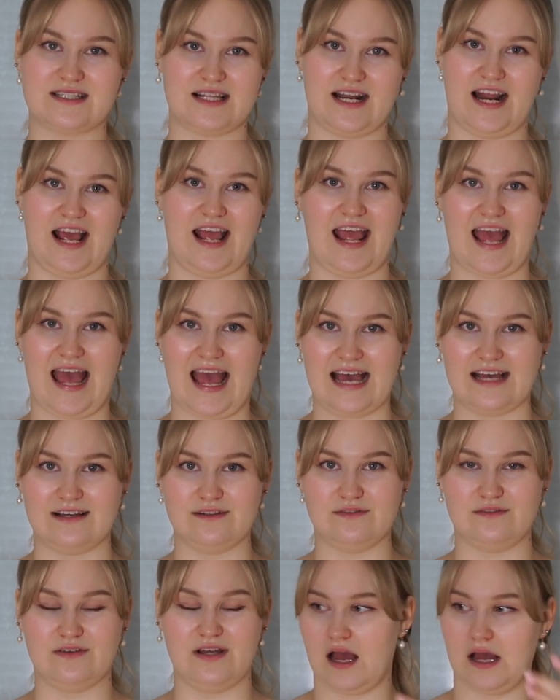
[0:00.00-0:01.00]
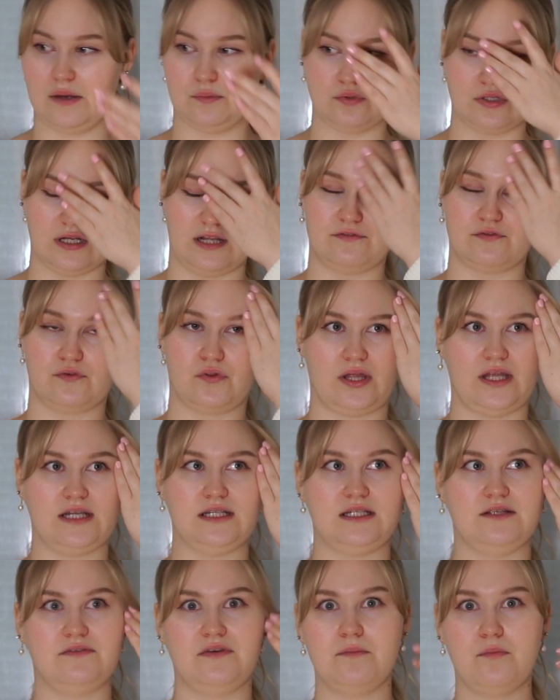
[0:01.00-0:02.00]
that I have. I would love to
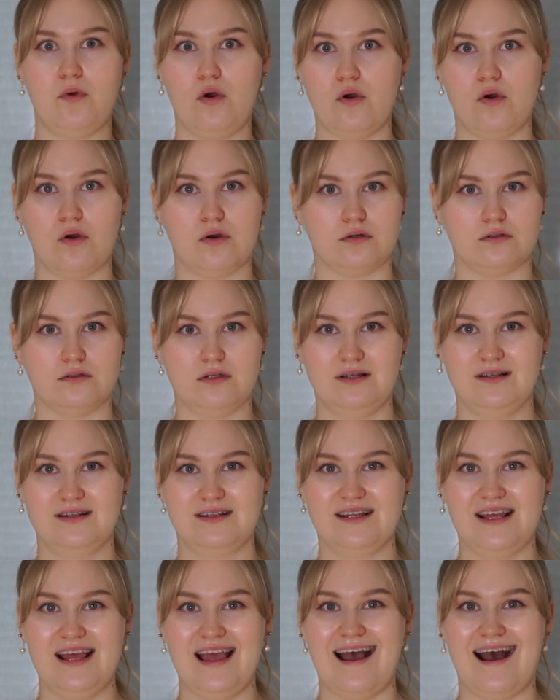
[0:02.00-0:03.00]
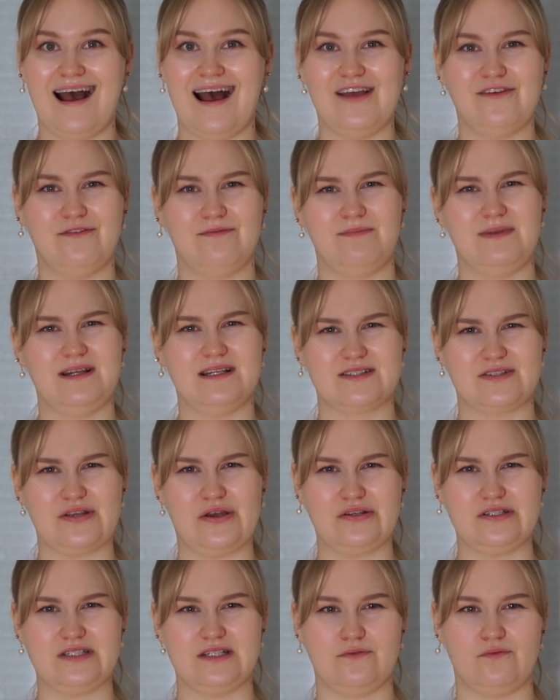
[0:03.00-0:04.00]
get even more. I've been
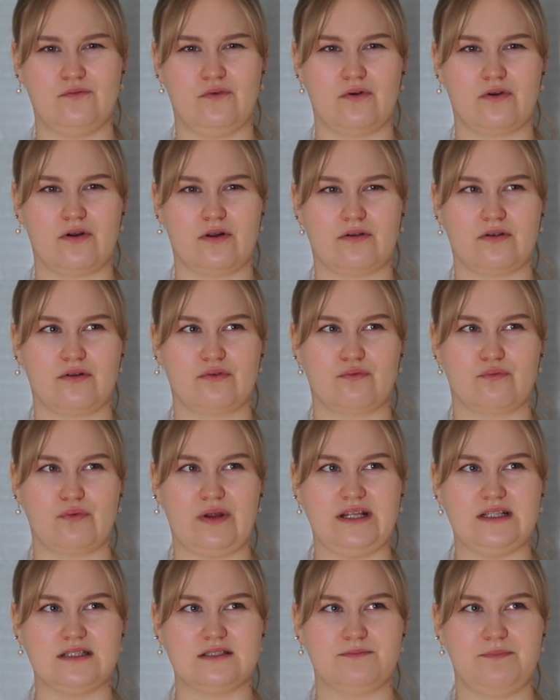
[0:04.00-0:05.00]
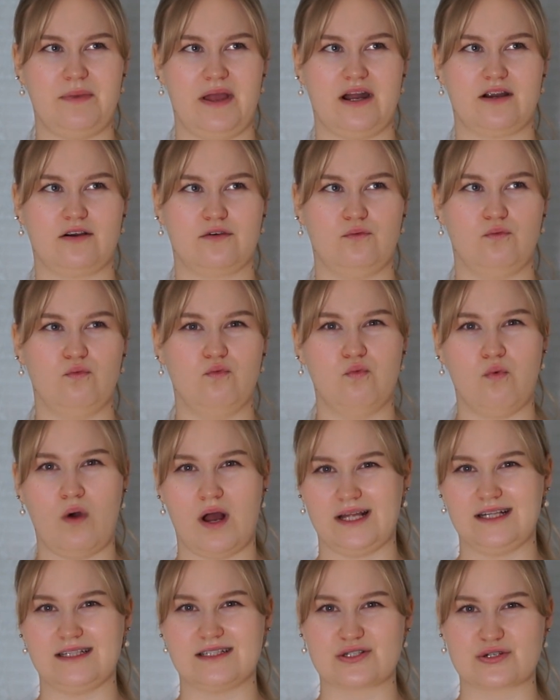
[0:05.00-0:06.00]
searching for a great pair of
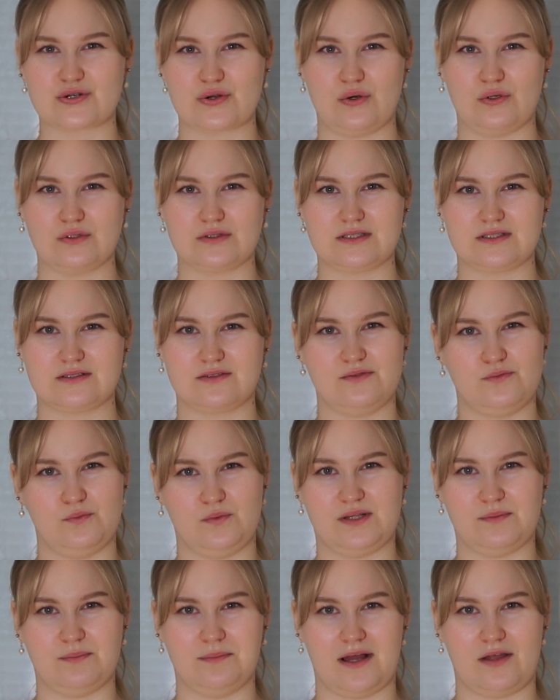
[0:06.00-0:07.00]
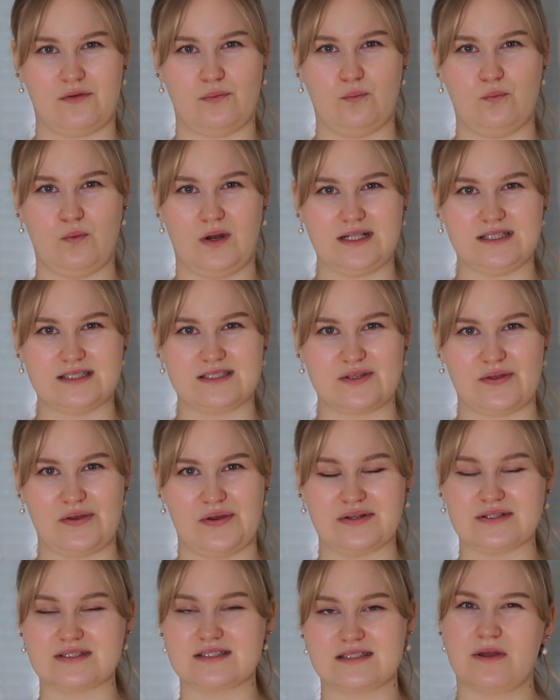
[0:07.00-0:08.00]
white shorts with my white
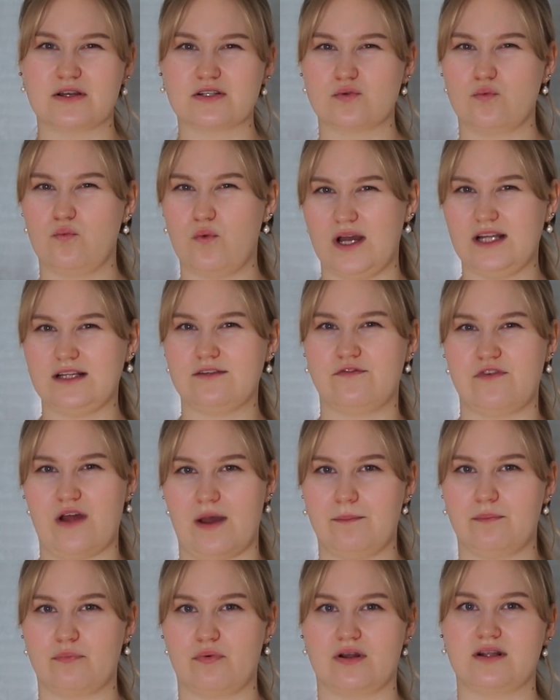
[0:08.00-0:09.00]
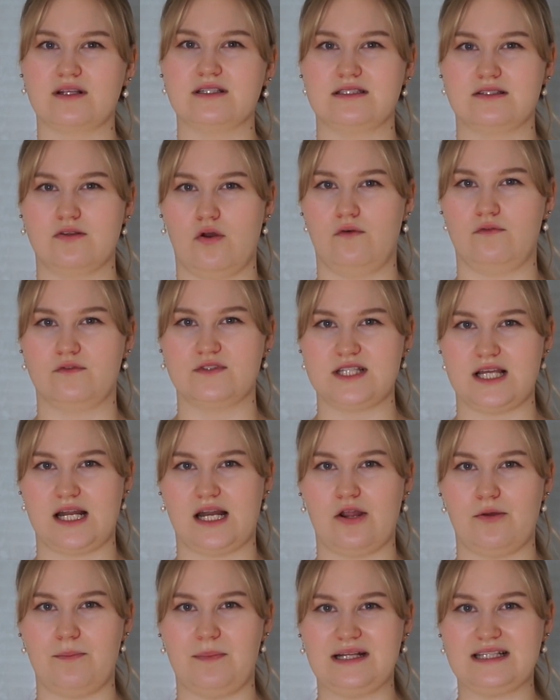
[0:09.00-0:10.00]
skirts because white fabric is
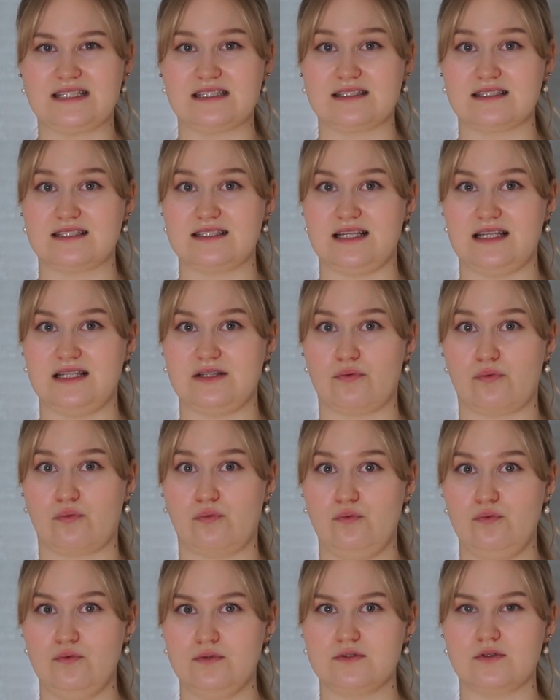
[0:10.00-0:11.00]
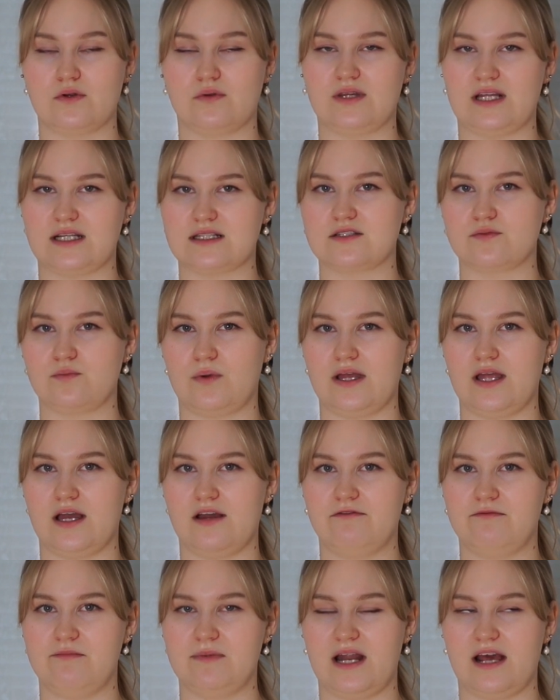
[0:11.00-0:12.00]
often a bit see-through, so that's why
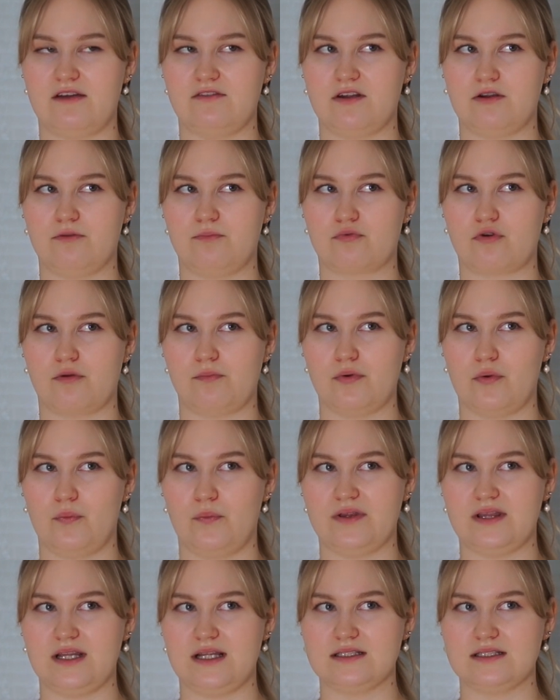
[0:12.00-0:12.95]
I've been having a problem with